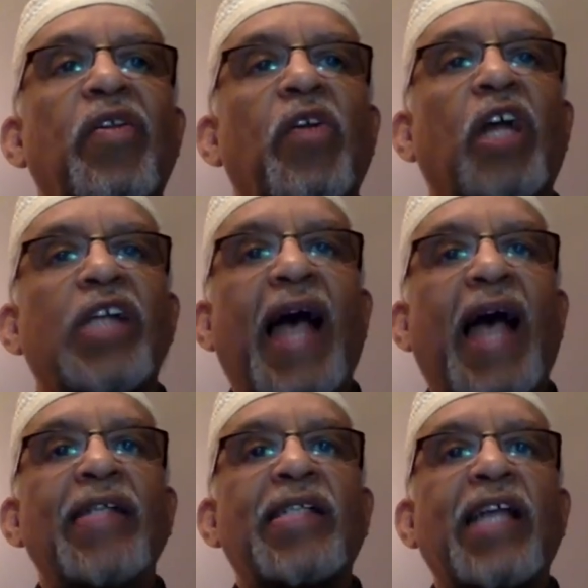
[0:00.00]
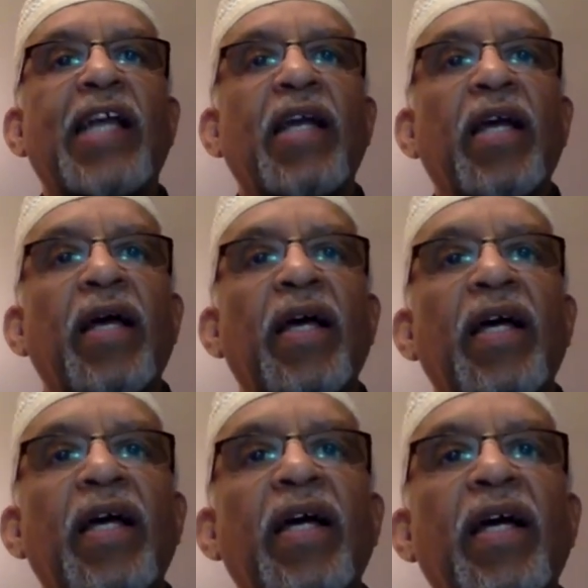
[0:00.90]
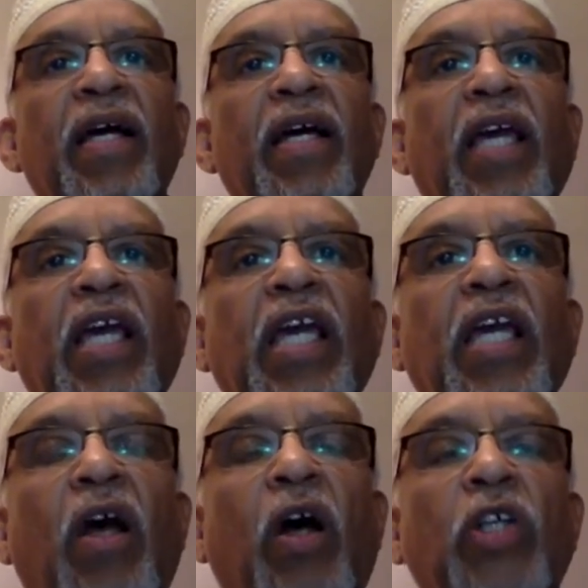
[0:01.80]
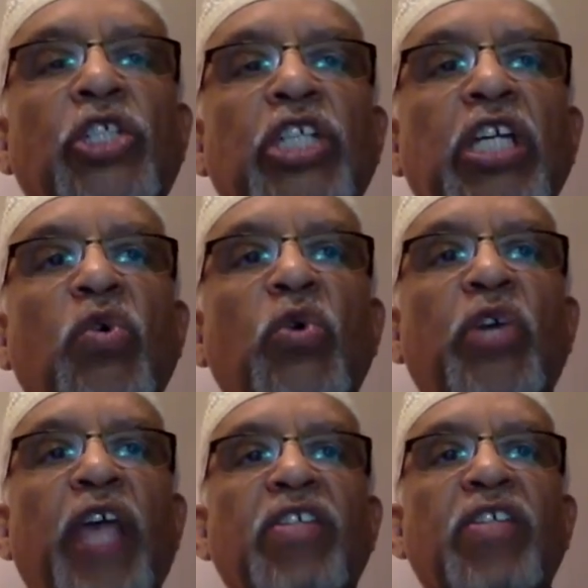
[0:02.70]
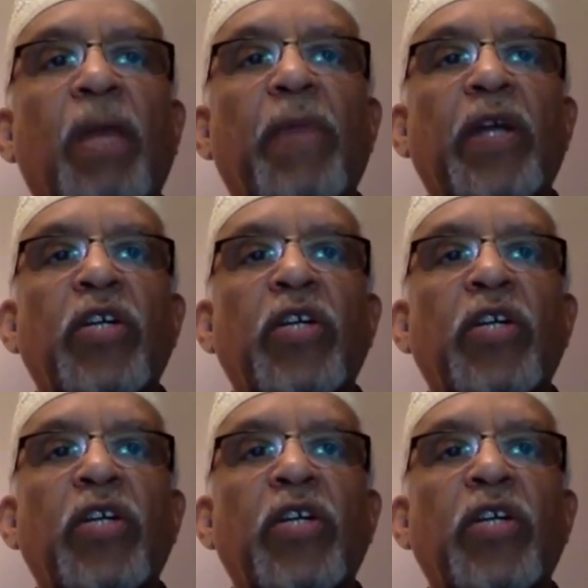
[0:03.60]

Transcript: Ghazali said, he or she who gets up at